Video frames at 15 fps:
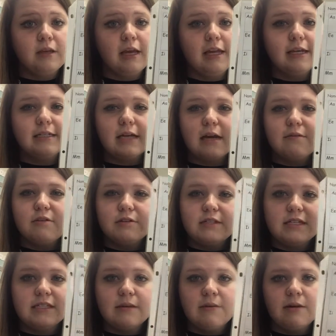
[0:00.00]
Anytime you
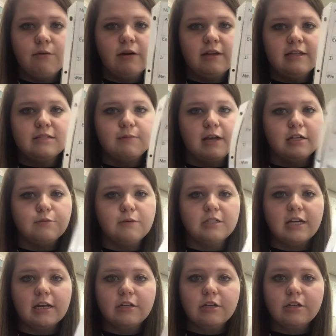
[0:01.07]
see something in one of these page
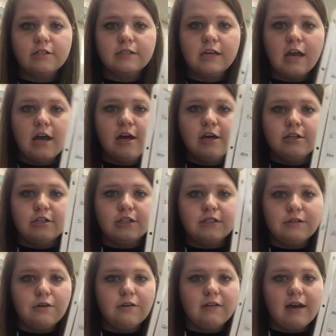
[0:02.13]
protectors, just
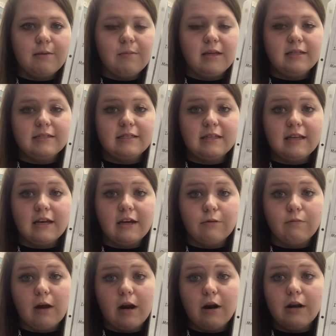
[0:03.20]
know that that means that they can
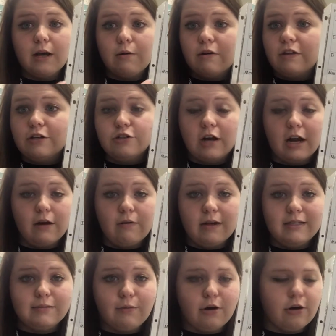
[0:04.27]
write on it with a dry
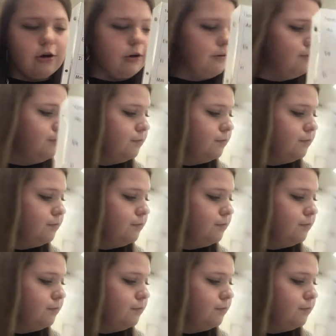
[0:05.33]
erase marker.